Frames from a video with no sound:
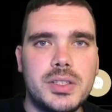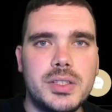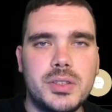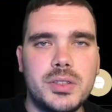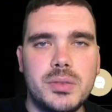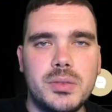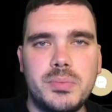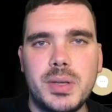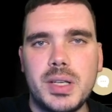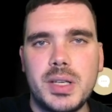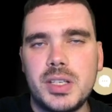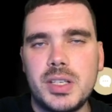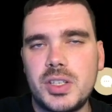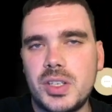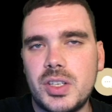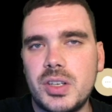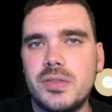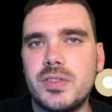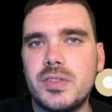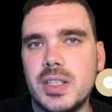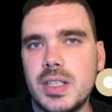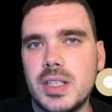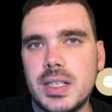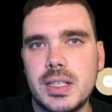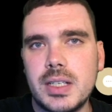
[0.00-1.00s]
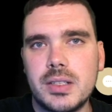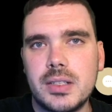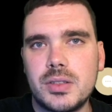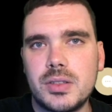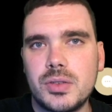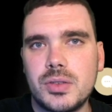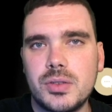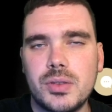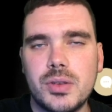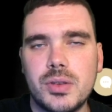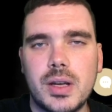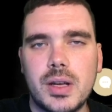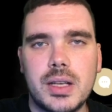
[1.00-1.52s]
you'd be shifted
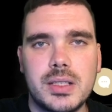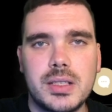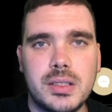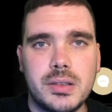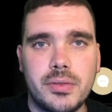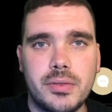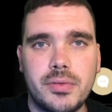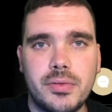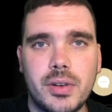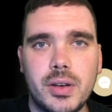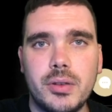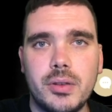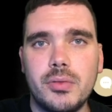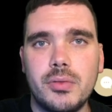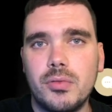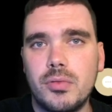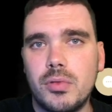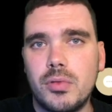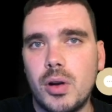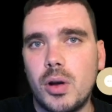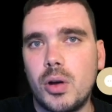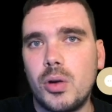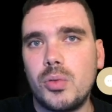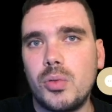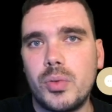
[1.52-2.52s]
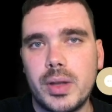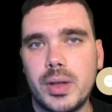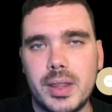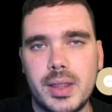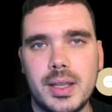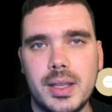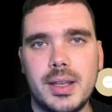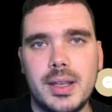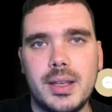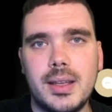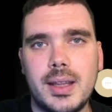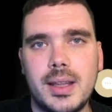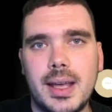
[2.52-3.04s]
into a different role
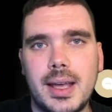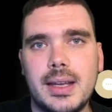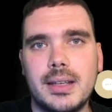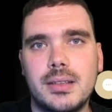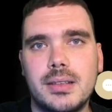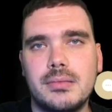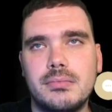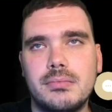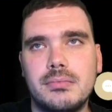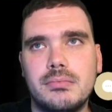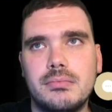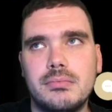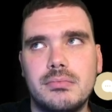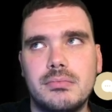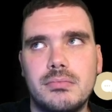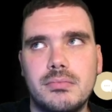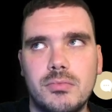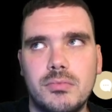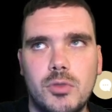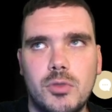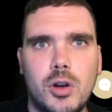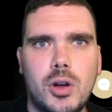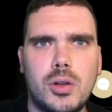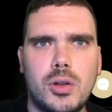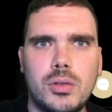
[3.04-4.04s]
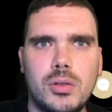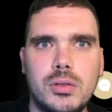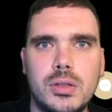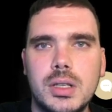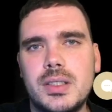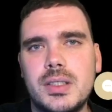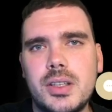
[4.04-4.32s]
within that role.